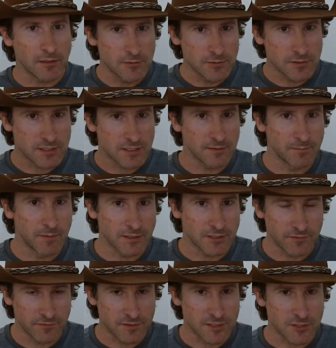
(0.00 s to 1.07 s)
used to much
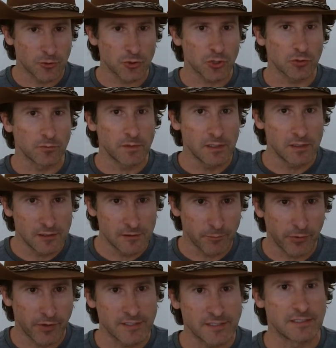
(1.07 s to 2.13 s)
of a social media
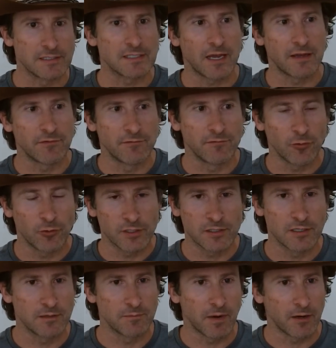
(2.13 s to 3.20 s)
presence. I've avoided
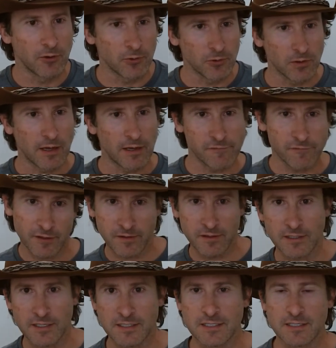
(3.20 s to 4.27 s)
it my whole life. I
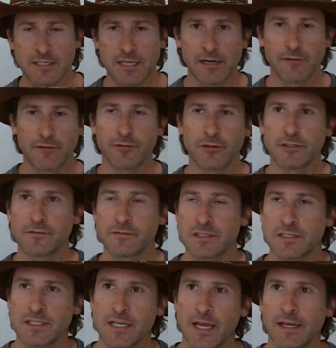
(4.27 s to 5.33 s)
think it's the downfall of
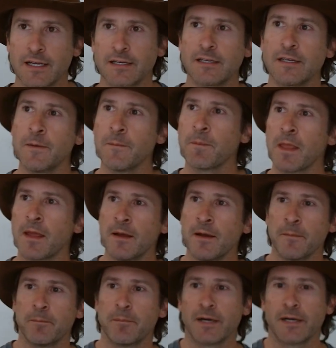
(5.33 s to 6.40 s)
society.
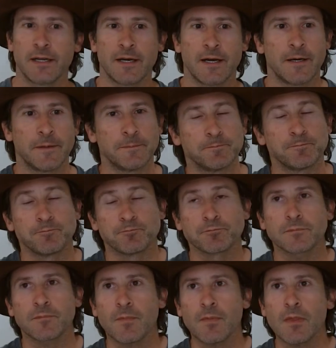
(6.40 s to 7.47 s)
But
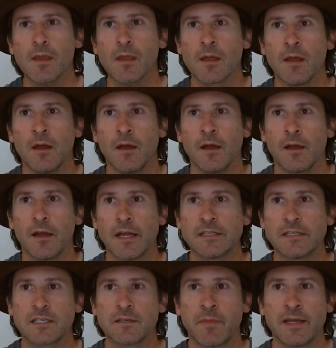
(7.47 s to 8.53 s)
it's
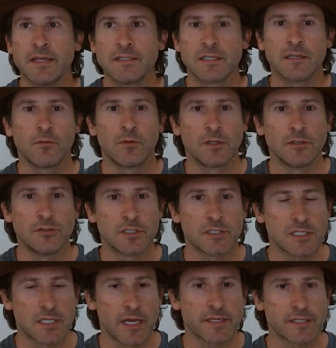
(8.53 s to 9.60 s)
amazing when you just
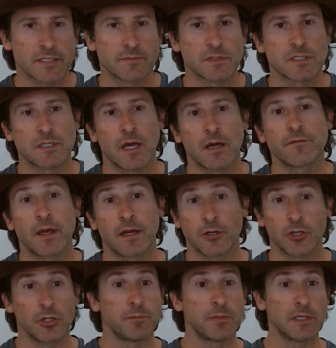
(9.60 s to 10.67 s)
say some stuff that
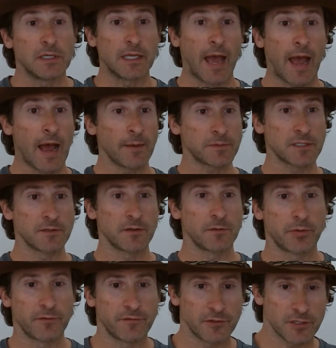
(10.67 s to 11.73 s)
could be gaps in the
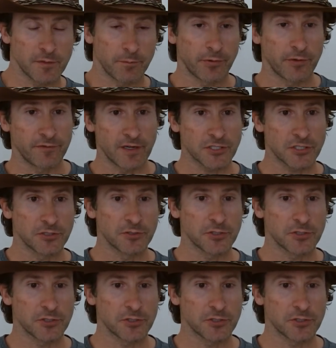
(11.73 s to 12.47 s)
professional